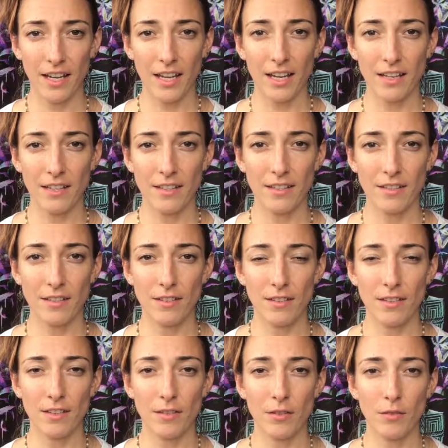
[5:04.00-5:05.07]
and
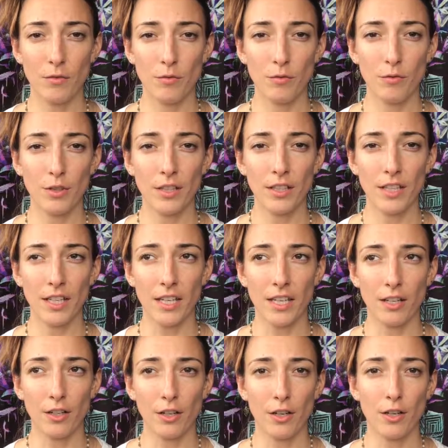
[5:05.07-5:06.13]
really
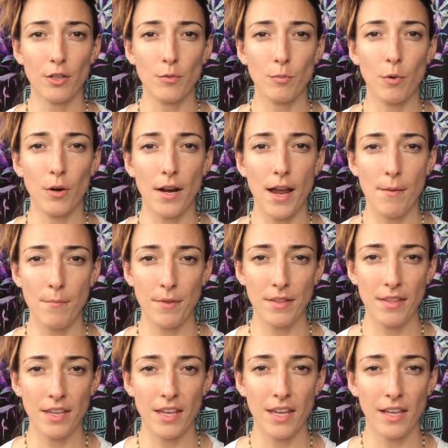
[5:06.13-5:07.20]
encourage more
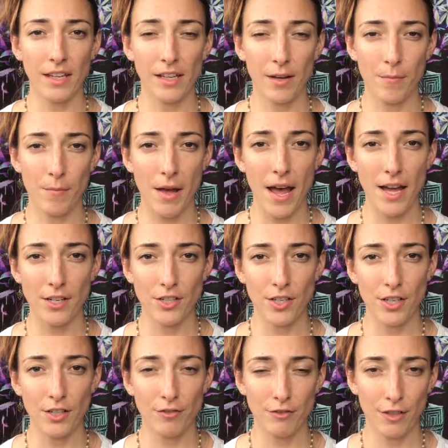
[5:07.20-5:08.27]
empathy and
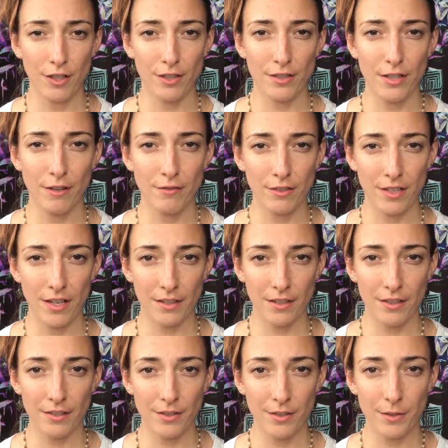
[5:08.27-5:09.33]
compassion for yourself and
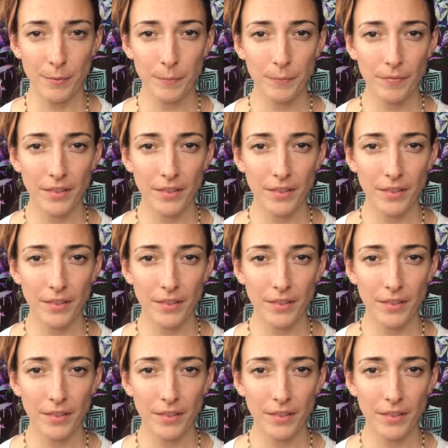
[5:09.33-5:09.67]
others.